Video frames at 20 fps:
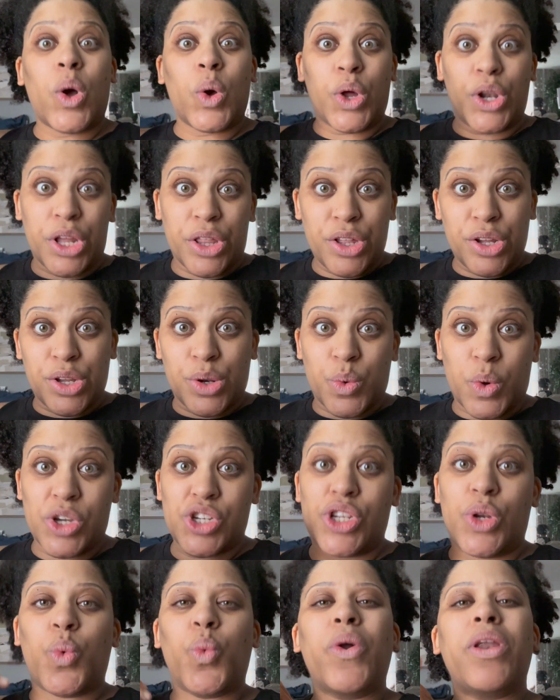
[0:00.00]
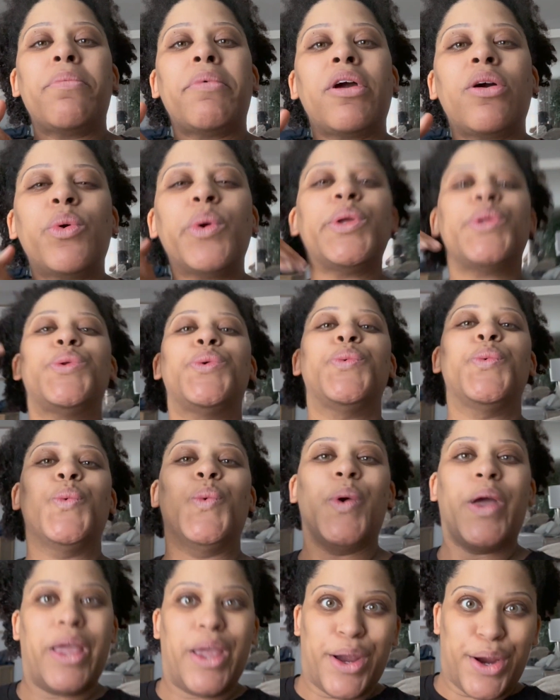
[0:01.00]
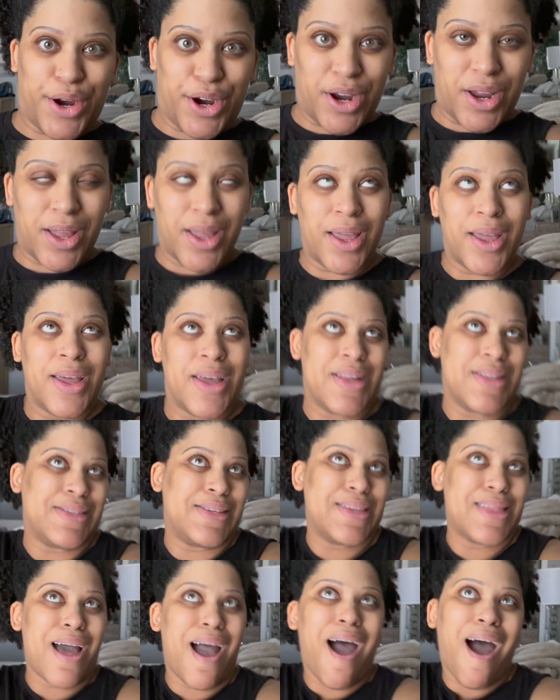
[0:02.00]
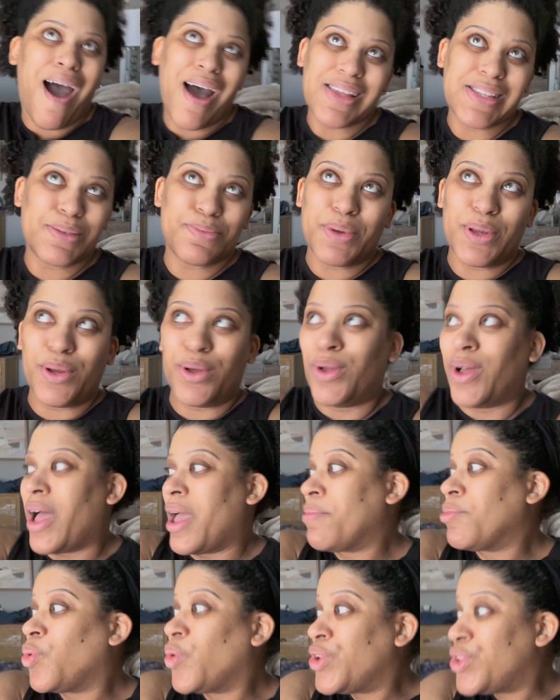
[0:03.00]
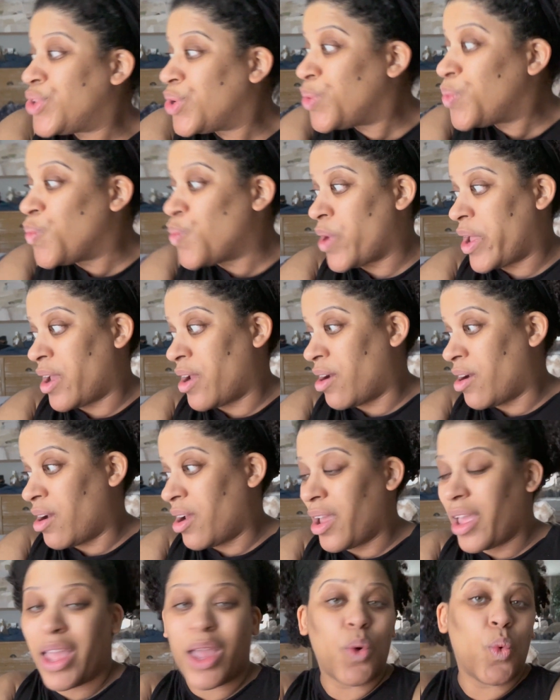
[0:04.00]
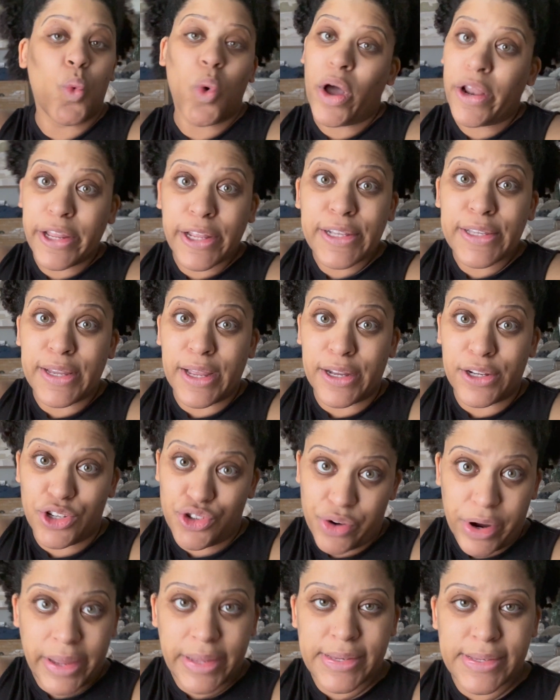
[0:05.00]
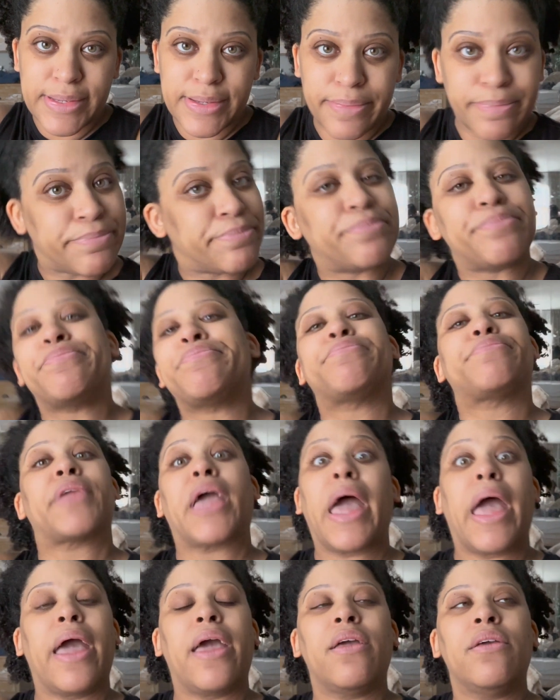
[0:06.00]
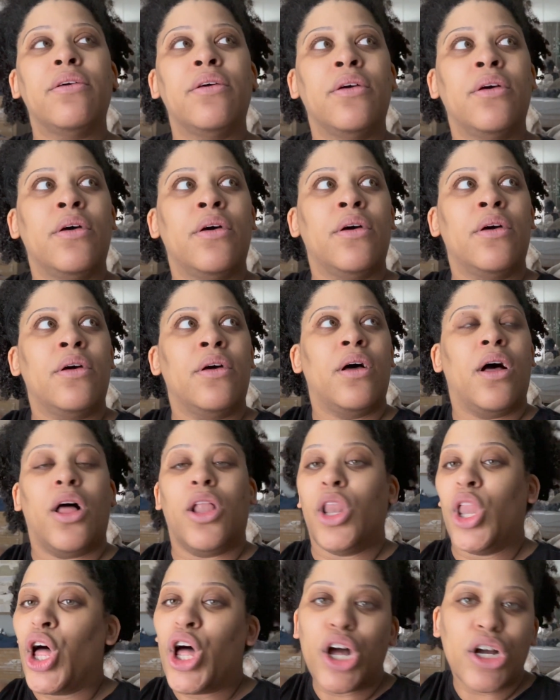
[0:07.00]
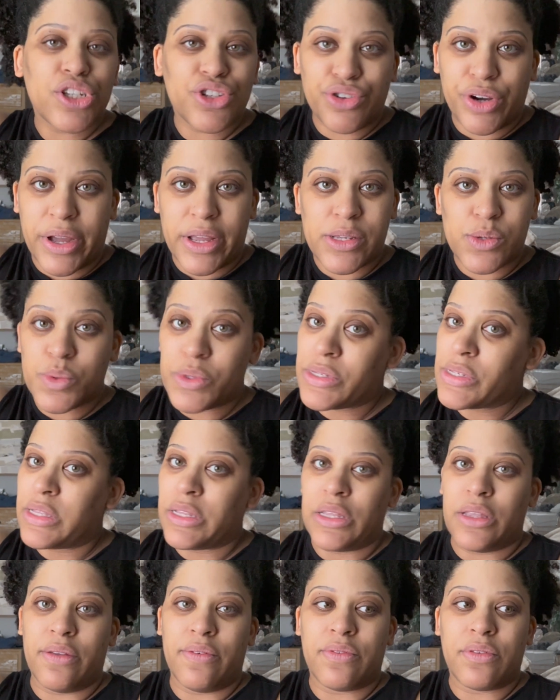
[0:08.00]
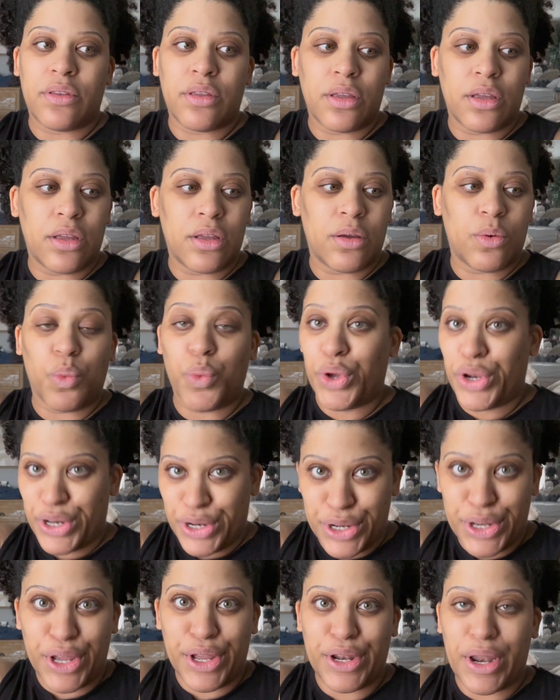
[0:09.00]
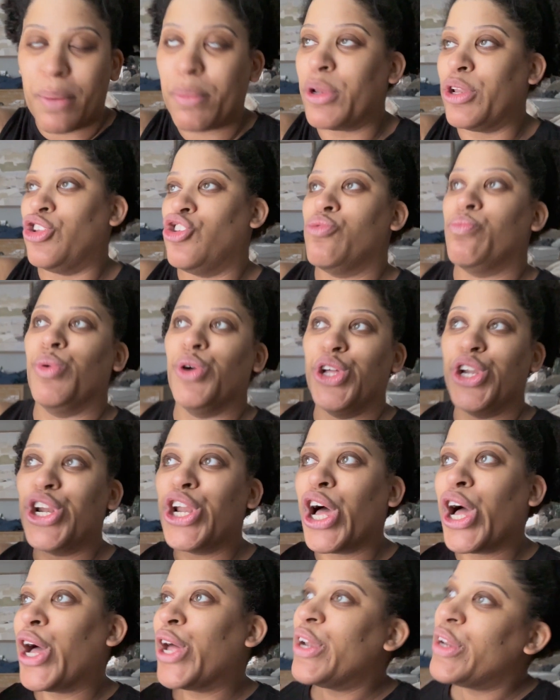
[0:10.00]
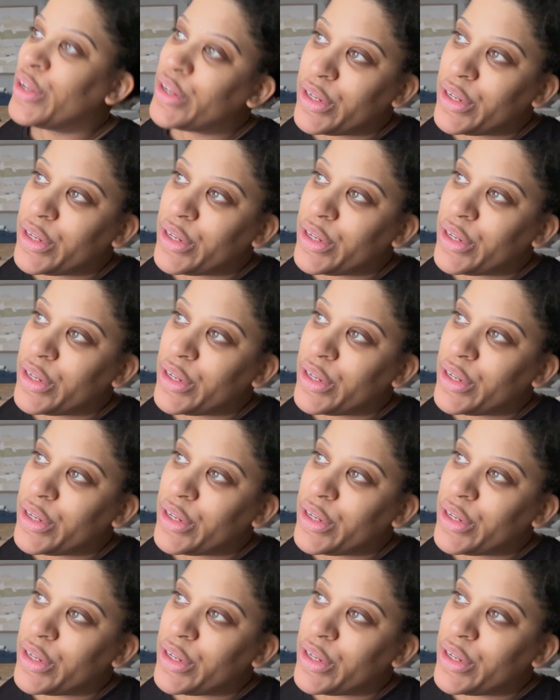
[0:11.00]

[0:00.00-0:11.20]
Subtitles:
another good question. What am I going to wear to the hospital? I'm going to wear a one and done dress. Okay? A long dress with sleeves. One and done. I'm going to just put it on.